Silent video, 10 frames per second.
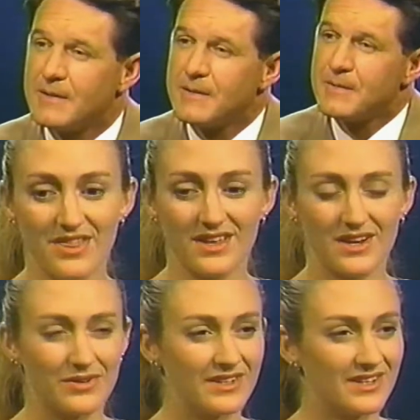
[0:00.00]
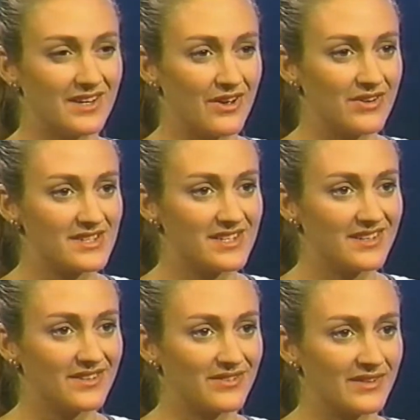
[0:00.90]
I think I really didn't notice it
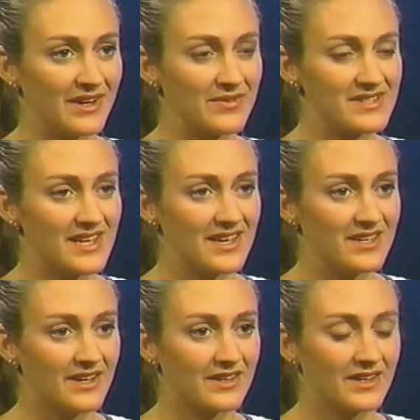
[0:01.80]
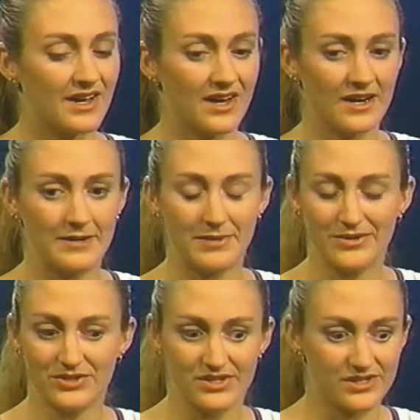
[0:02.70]
when I was that young. I
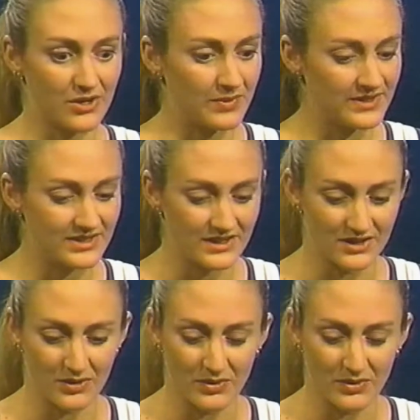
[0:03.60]
was just so into, you know,